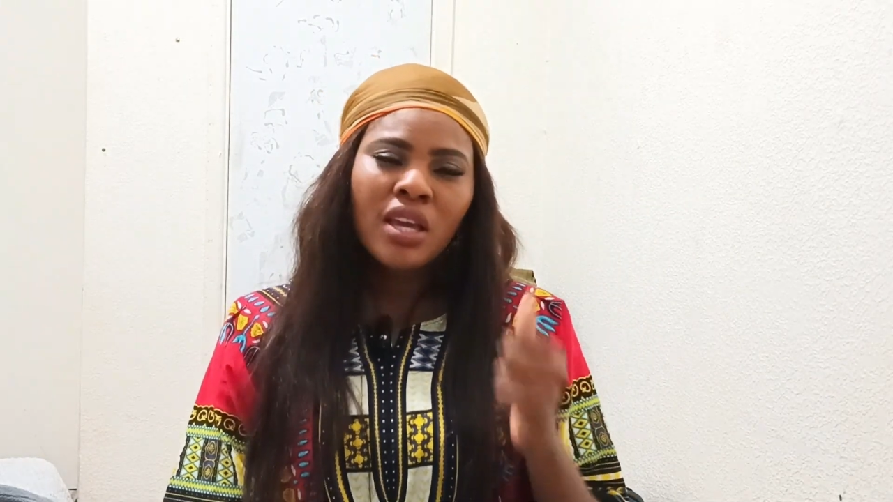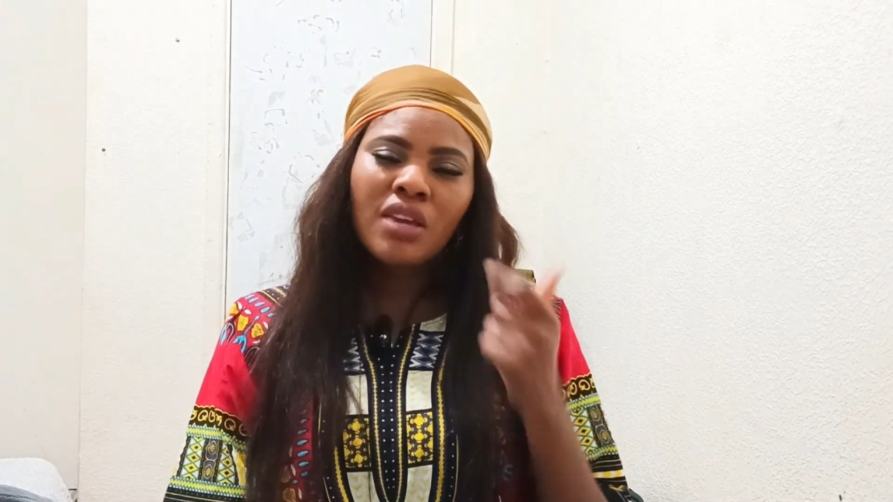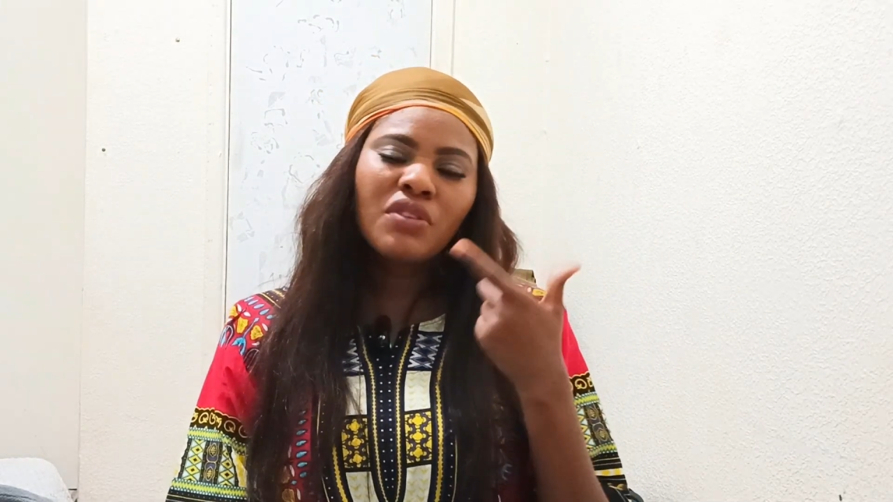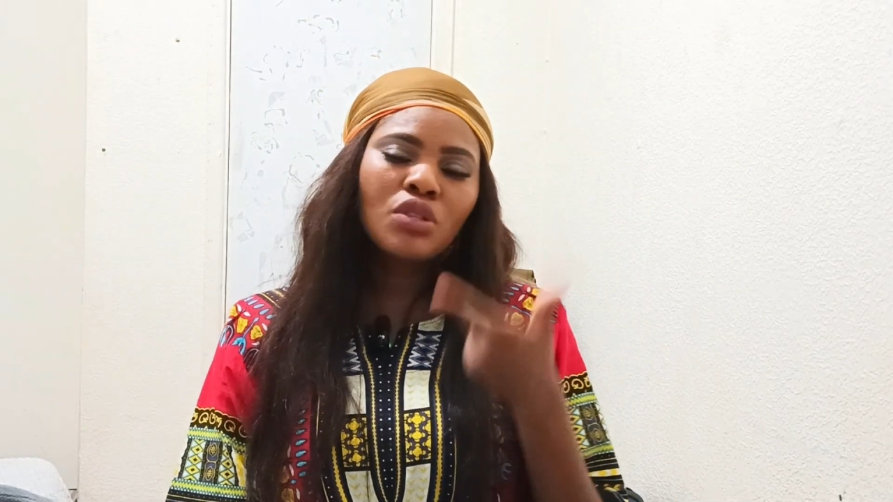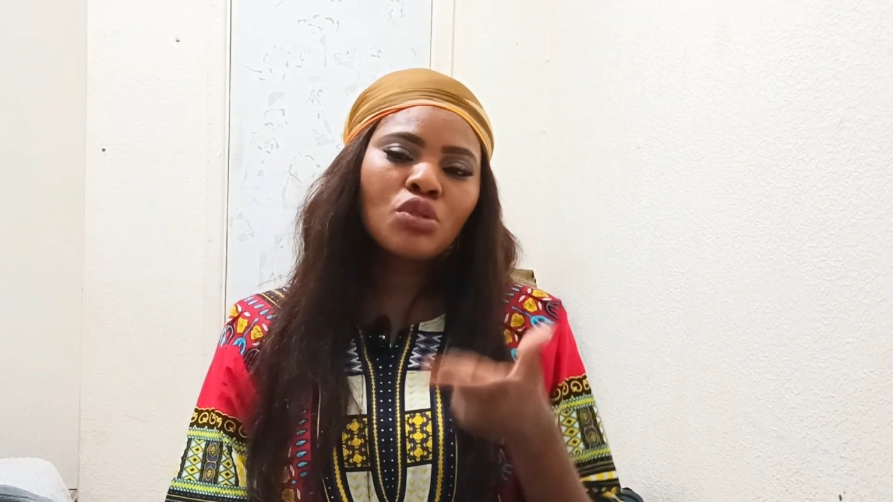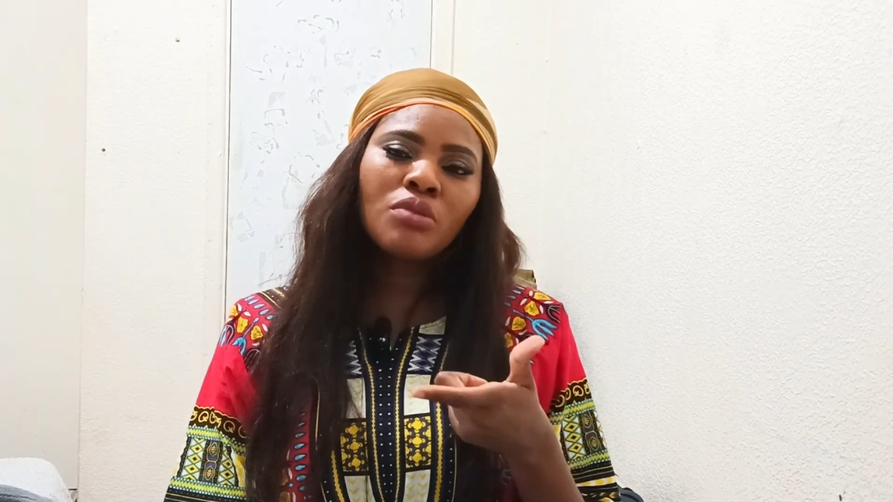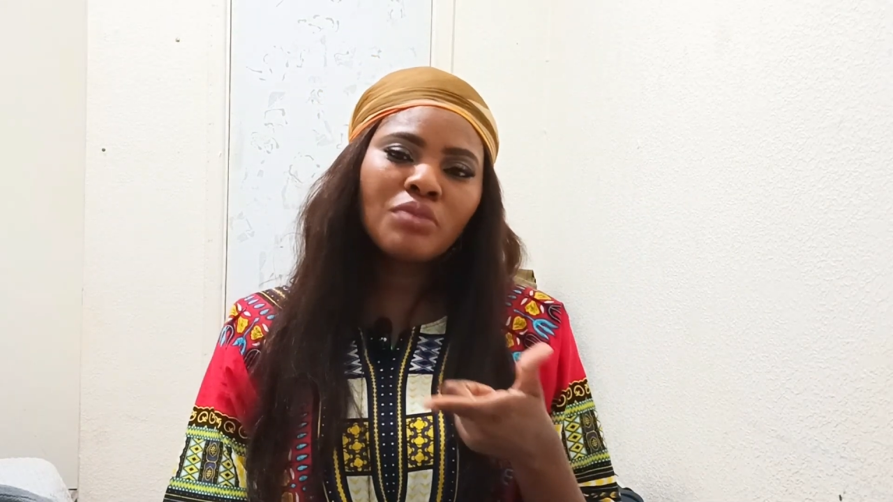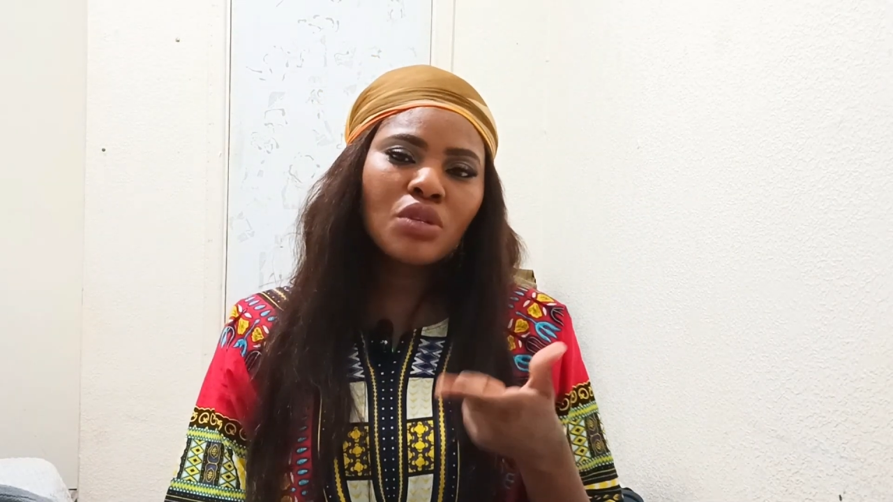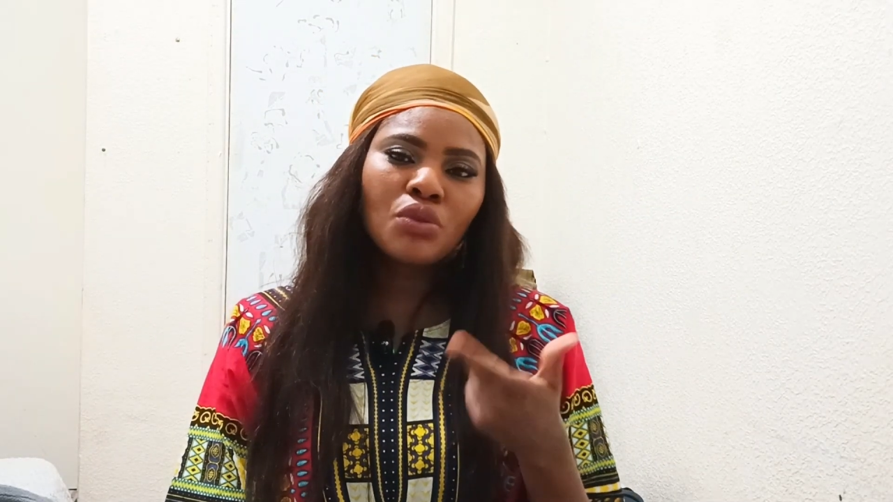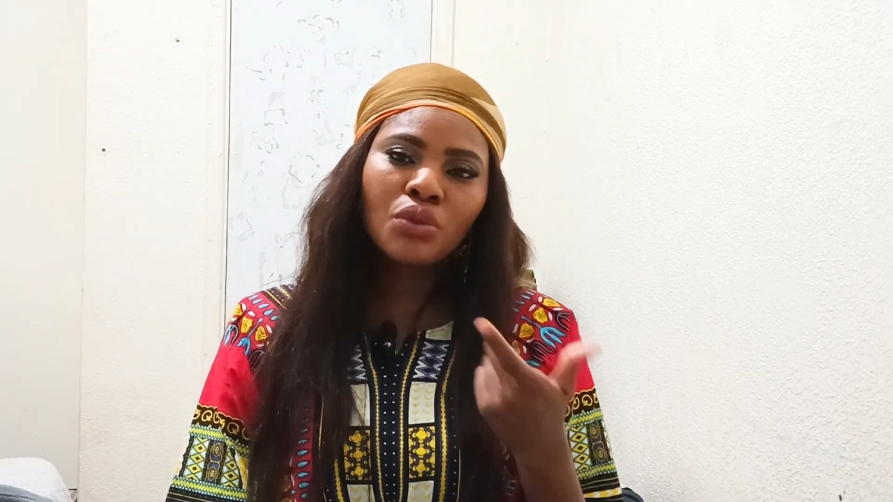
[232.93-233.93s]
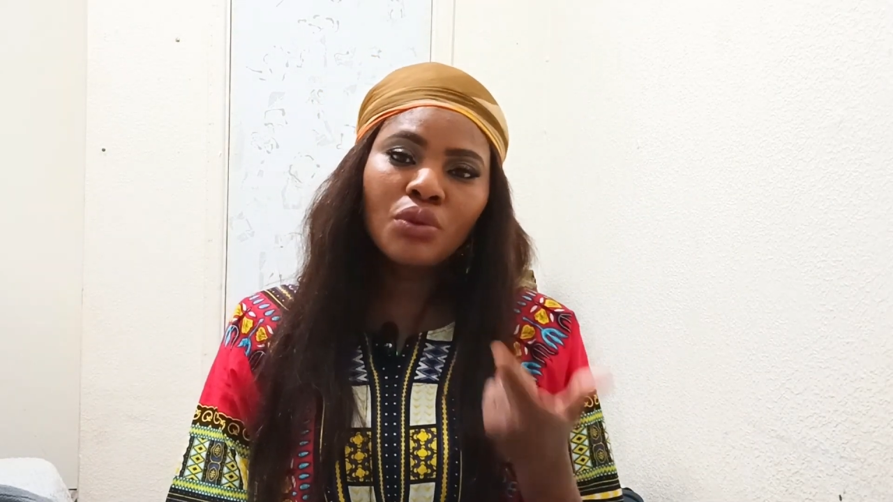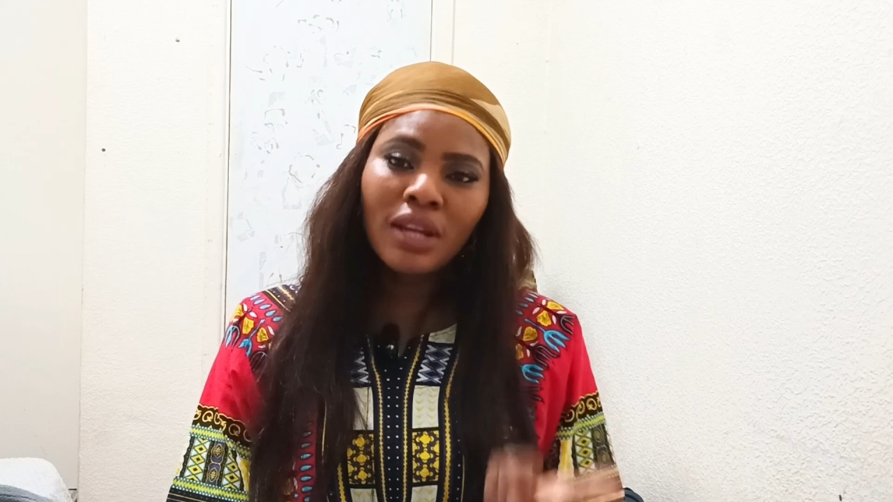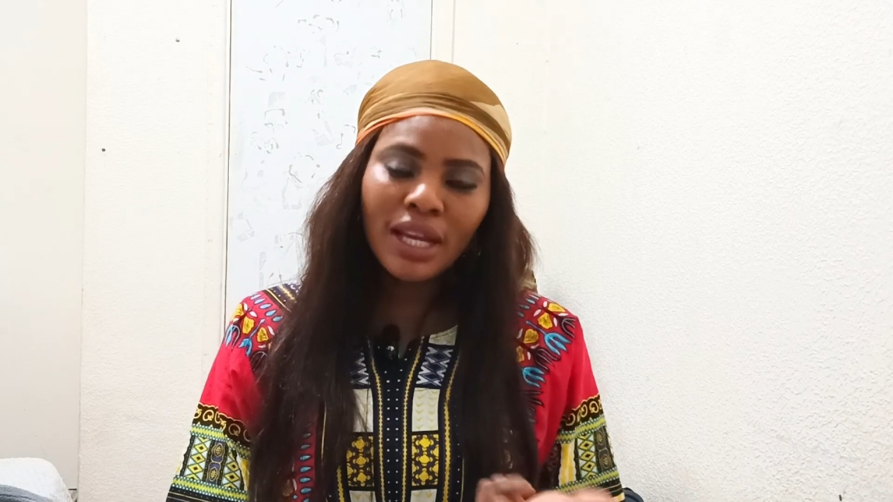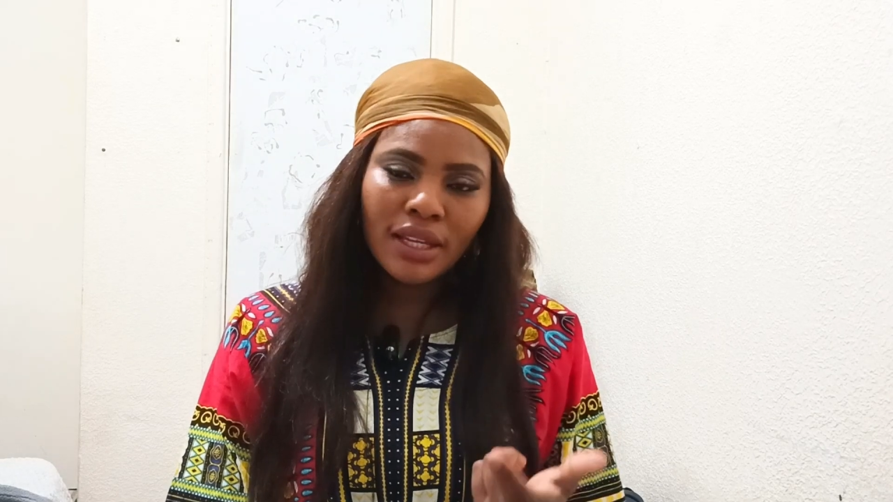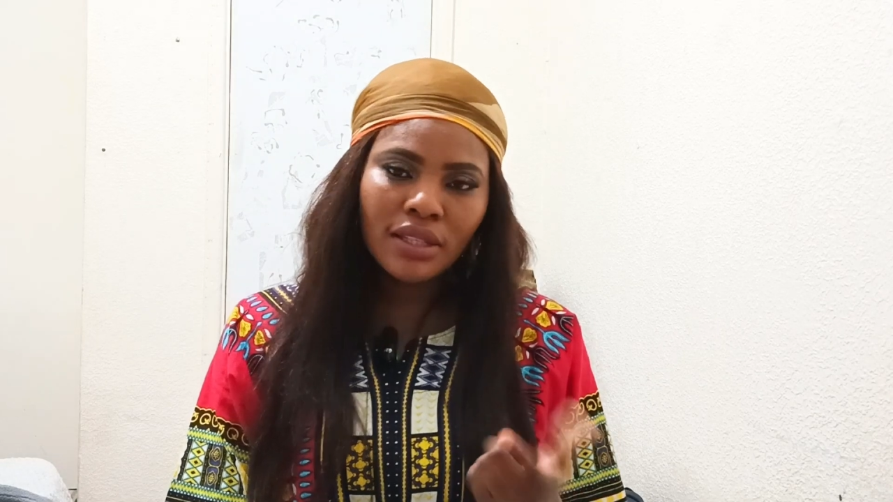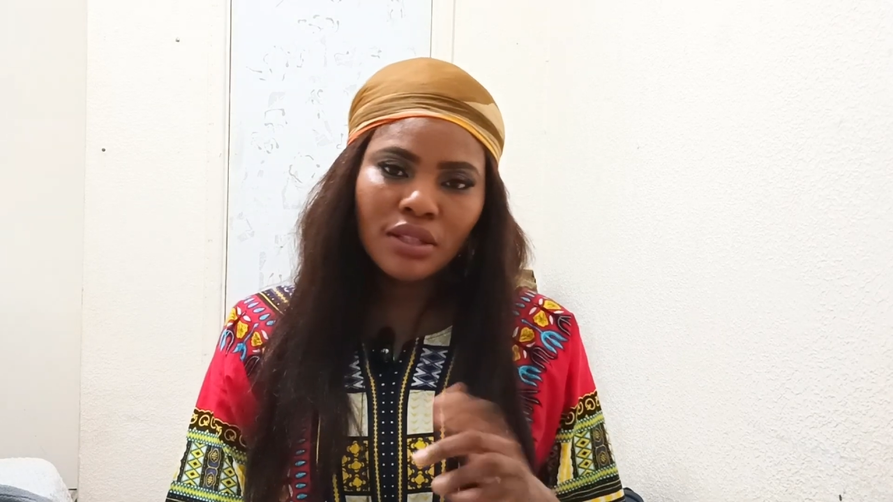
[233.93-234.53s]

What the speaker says: If it's something you don't like,